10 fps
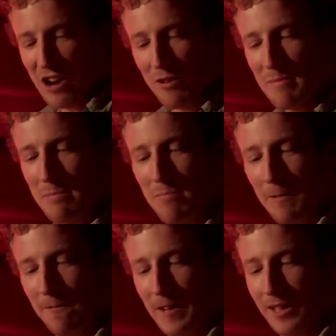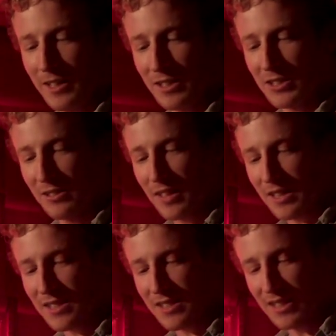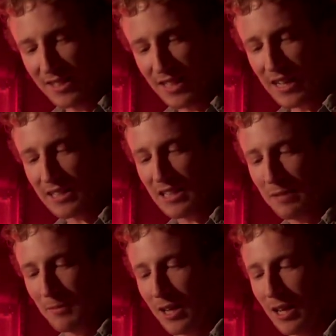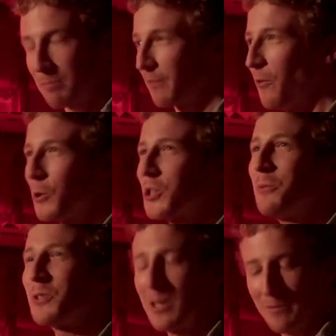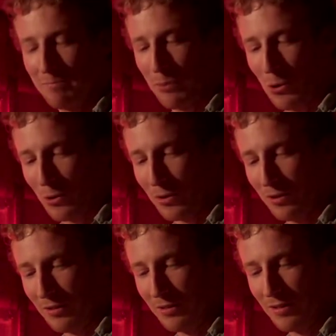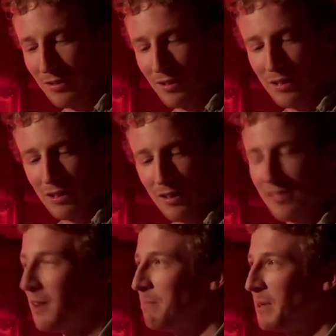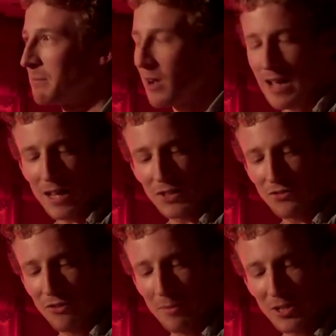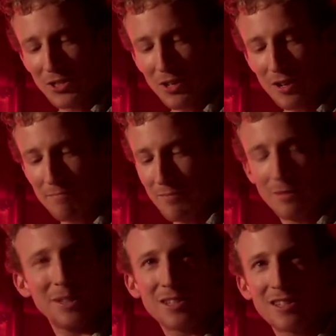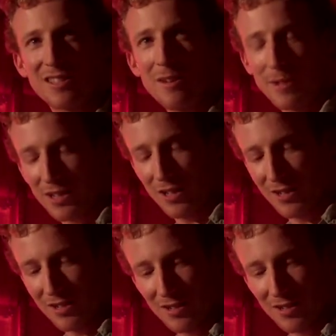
I remember feeling her do that exact same kick before she was even born, thumping my hands from inside Mummy's stomach.